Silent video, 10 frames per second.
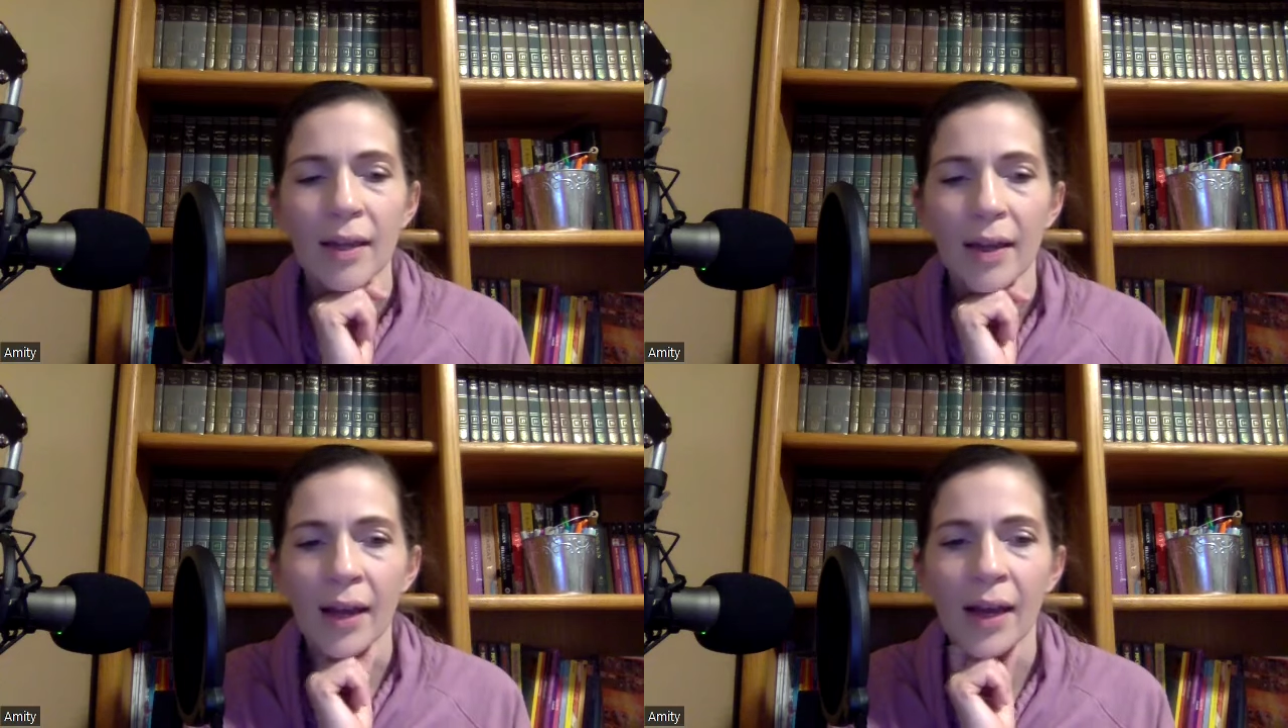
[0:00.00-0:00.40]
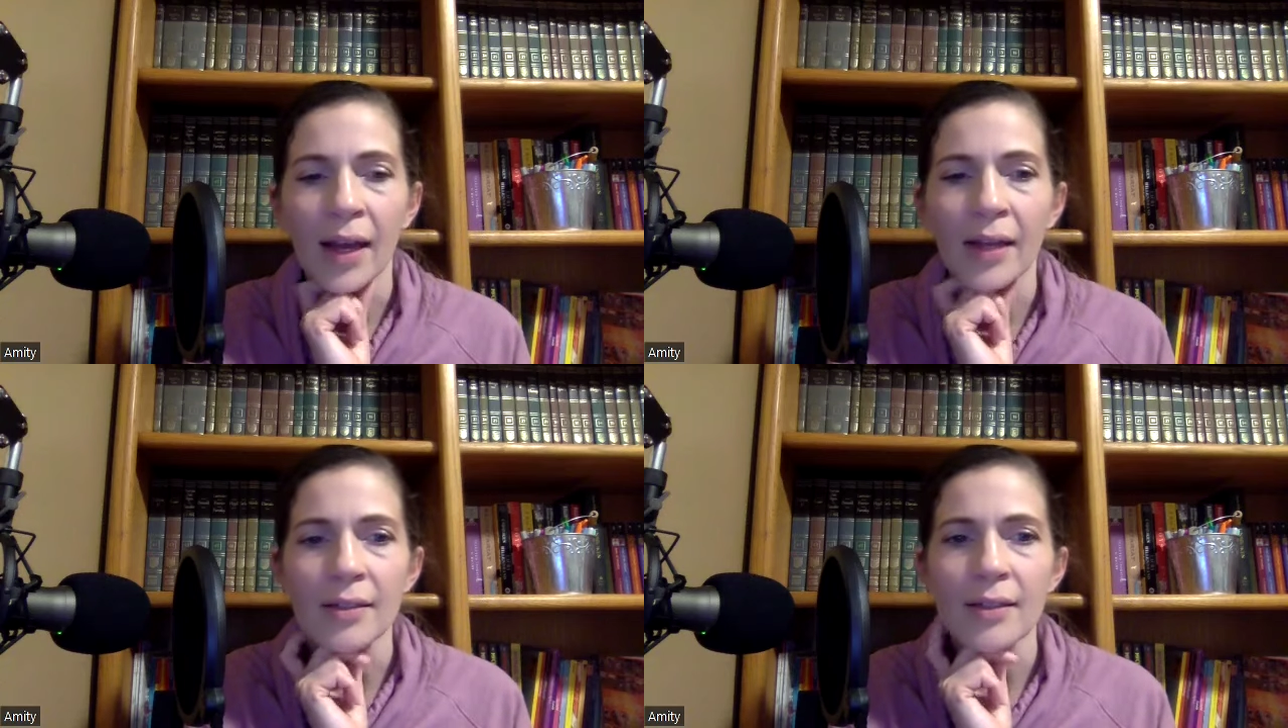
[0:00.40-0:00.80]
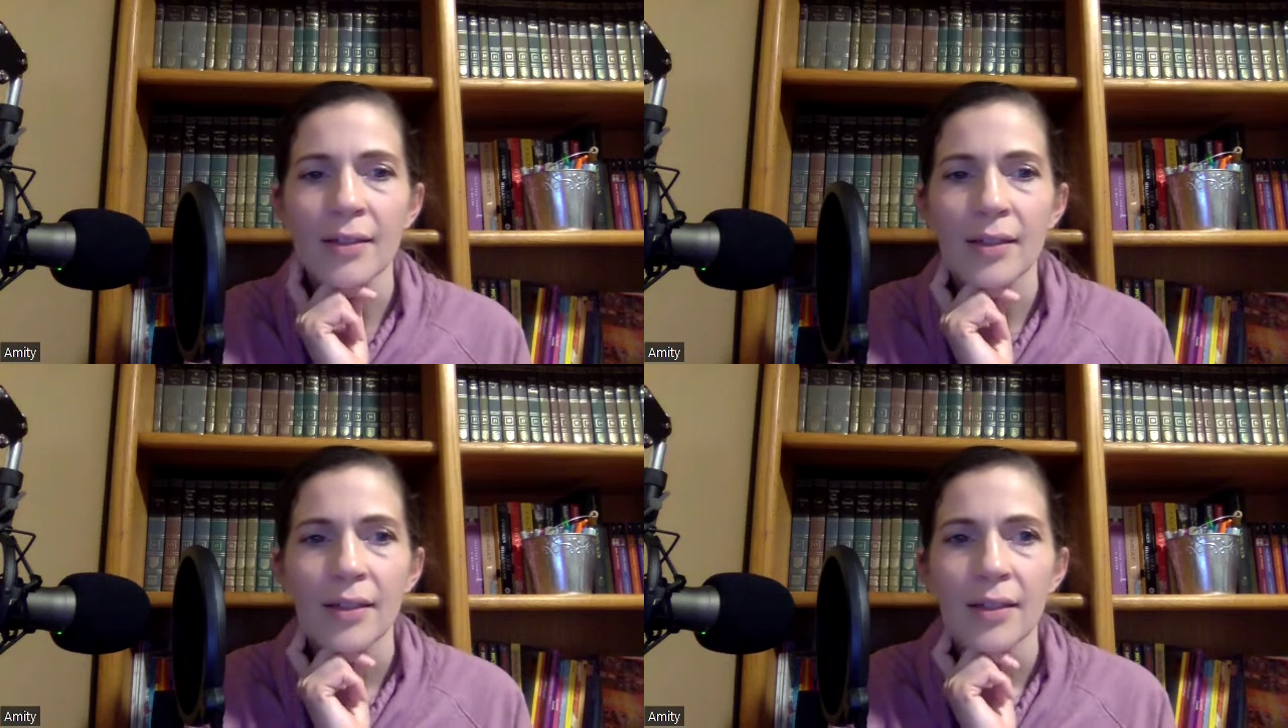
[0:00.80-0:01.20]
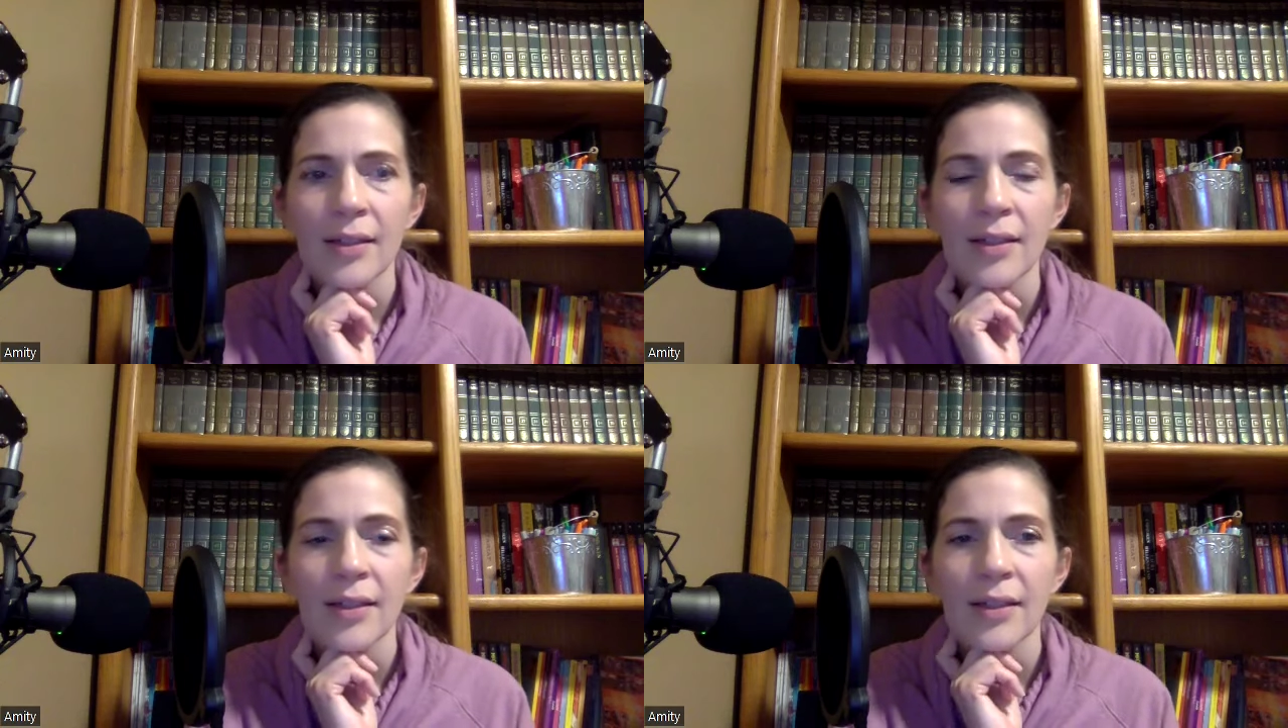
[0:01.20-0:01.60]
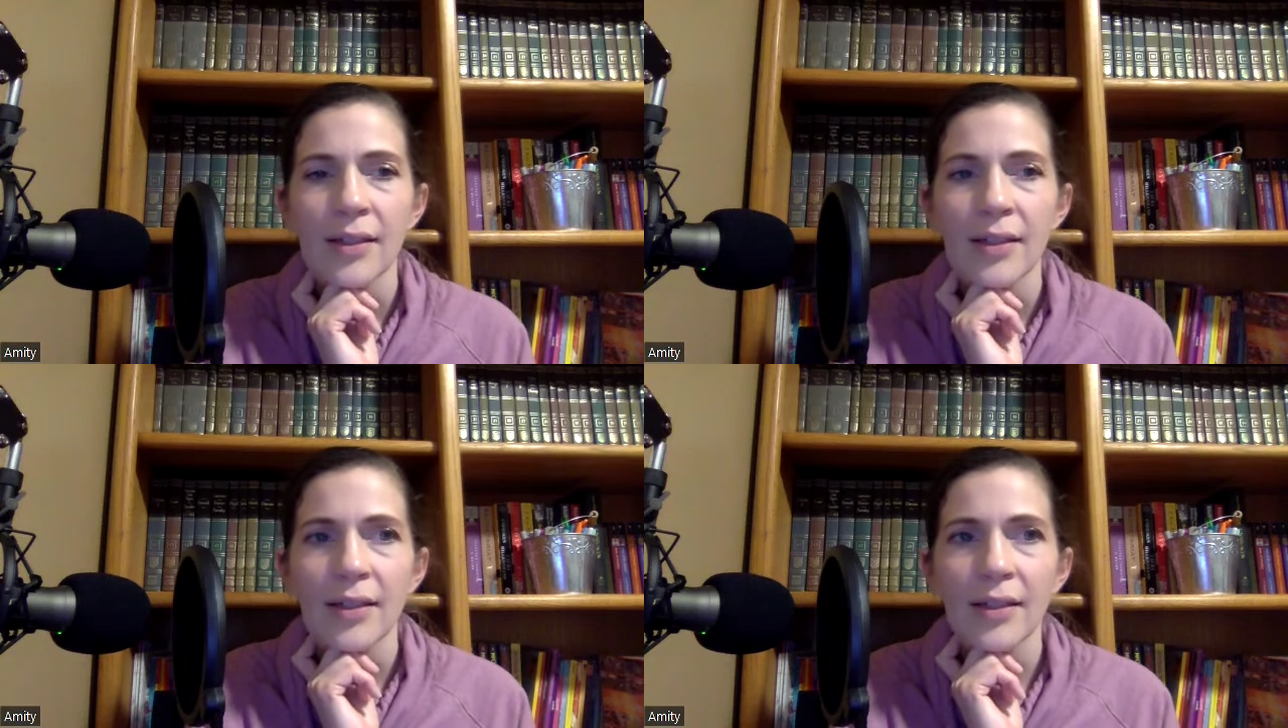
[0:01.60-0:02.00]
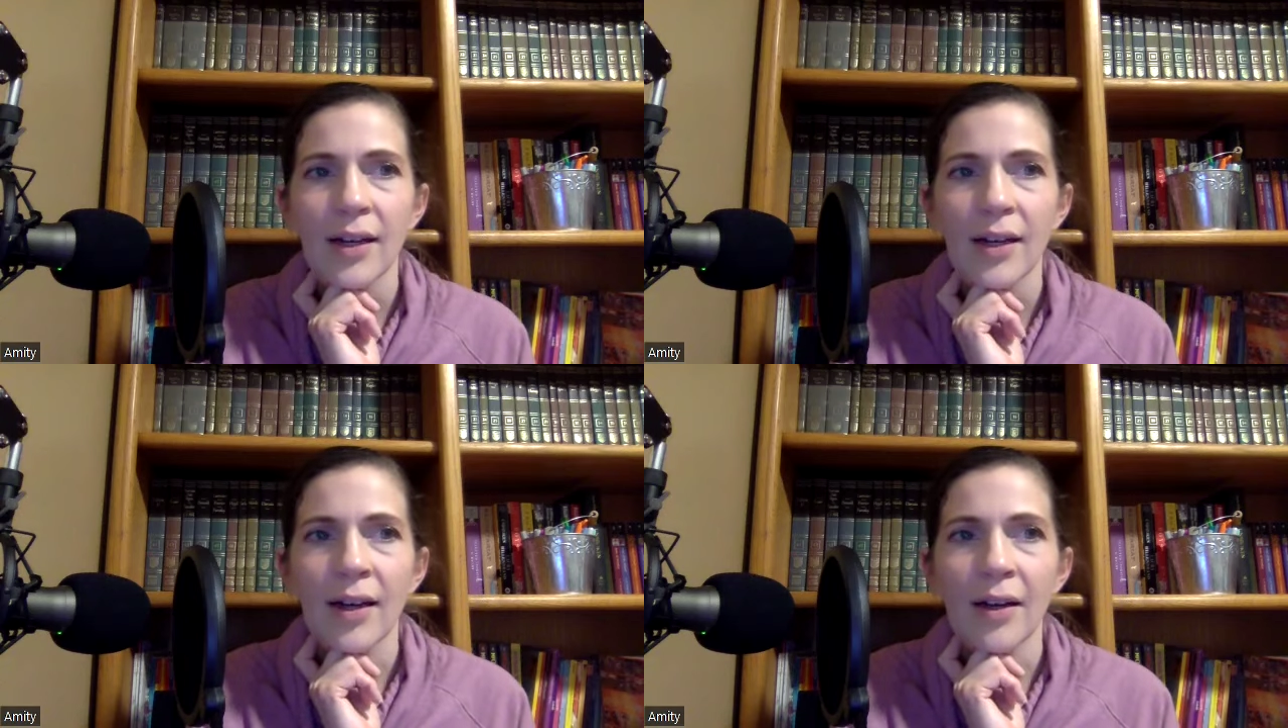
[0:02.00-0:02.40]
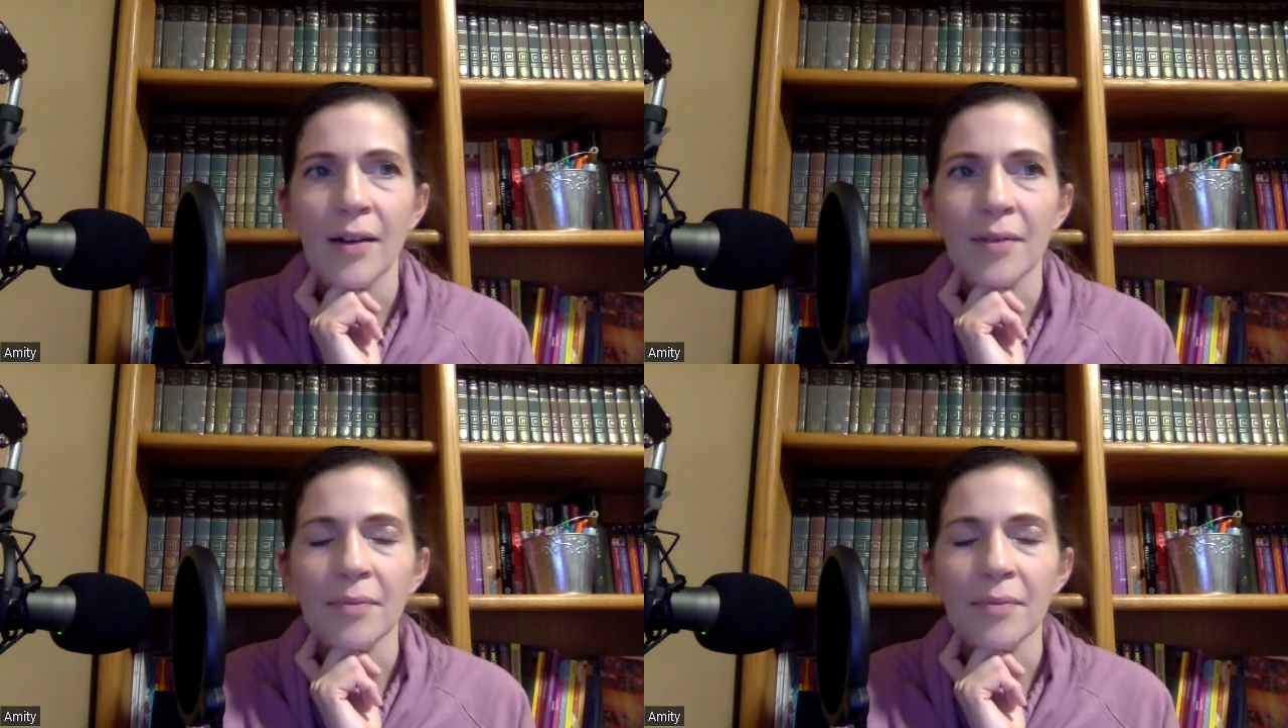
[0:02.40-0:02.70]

and the